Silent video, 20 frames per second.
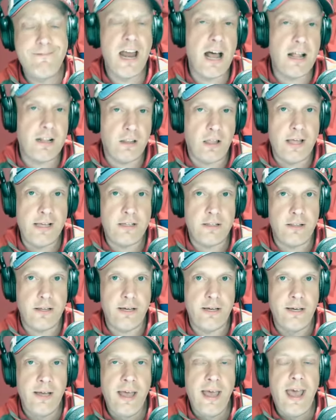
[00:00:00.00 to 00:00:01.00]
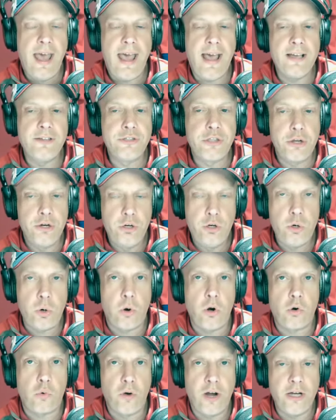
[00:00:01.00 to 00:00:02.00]
Not likely, as the New
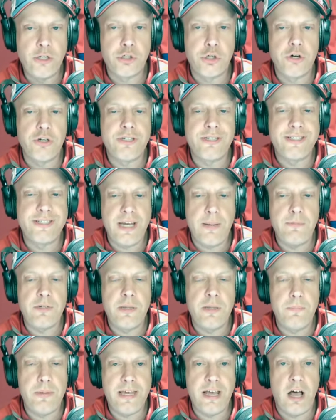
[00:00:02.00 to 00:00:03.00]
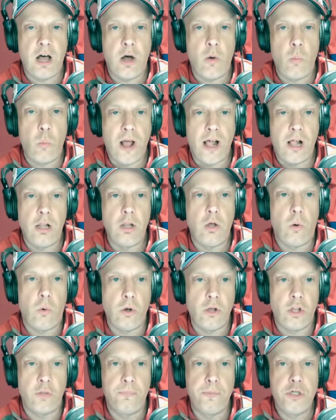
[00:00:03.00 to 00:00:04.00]
York Rangers seem to be a
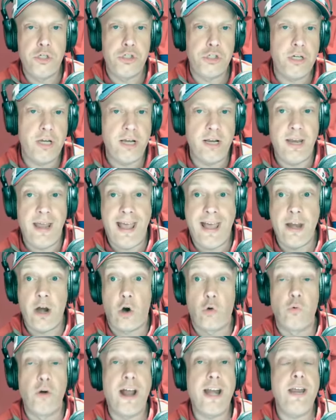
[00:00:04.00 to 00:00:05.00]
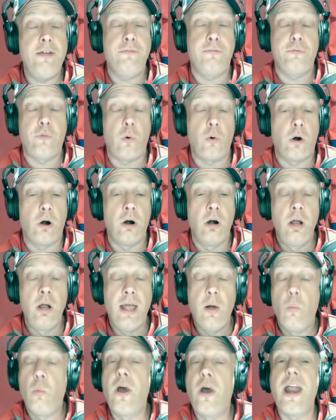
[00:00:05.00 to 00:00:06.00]
well-oiled machine and are ready for
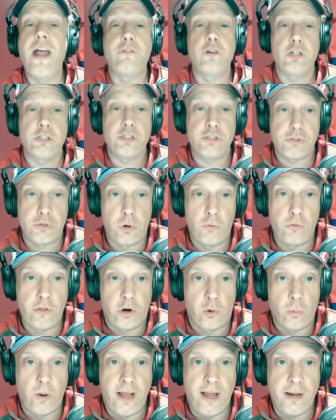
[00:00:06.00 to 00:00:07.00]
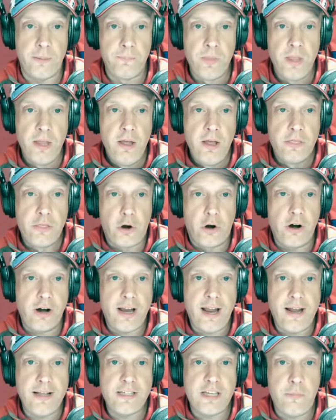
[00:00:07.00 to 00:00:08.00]
whatever is thrown their way. The
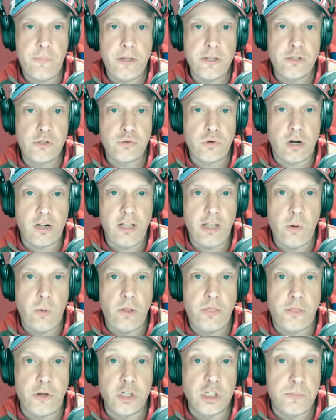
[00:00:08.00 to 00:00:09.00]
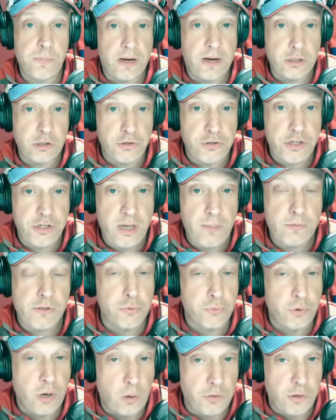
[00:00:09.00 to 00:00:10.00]
Hurricanes have been struggling with their special
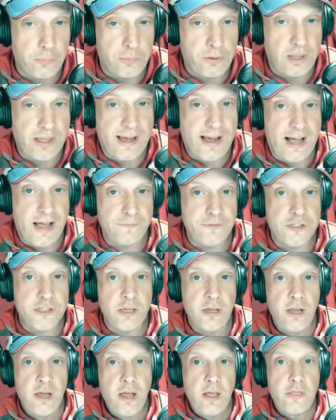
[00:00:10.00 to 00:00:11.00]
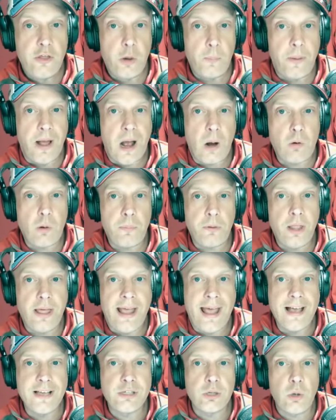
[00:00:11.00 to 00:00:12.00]
teams throughout the playoffs. Their power
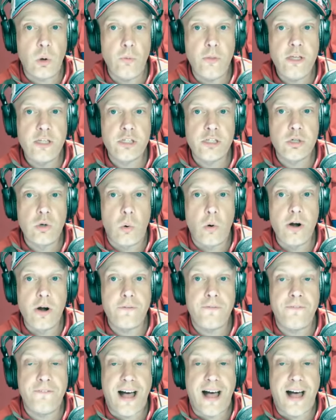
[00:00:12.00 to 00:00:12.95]
play has only scored